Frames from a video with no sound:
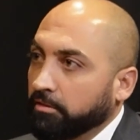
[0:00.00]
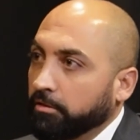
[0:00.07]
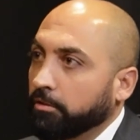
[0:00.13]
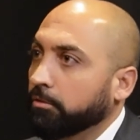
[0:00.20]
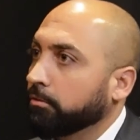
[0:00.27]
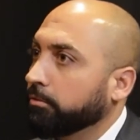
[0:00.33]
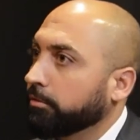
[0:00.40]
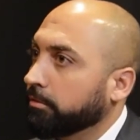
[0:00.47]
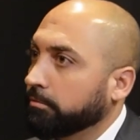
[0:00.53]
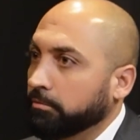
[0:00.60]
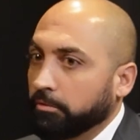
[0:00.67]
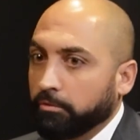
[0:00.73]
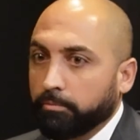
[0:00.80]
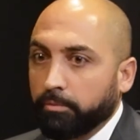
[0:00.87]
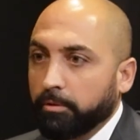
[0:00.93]
that
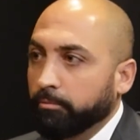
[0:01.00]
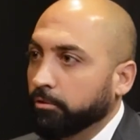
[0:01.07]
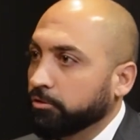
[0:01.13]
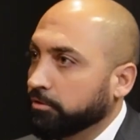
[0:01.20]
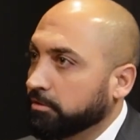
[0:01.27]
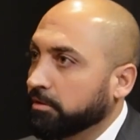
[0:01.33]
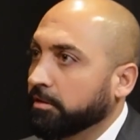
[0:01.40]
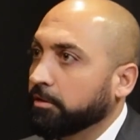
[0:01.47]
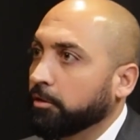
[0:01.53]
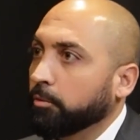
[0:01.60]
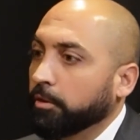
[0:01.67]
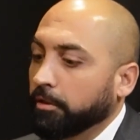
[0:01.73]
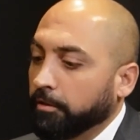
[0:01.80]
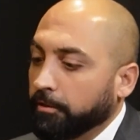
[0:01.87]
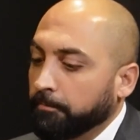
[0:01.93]
they're people just like
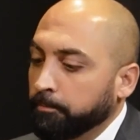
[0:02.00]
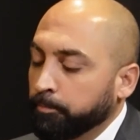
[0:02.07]
you and I.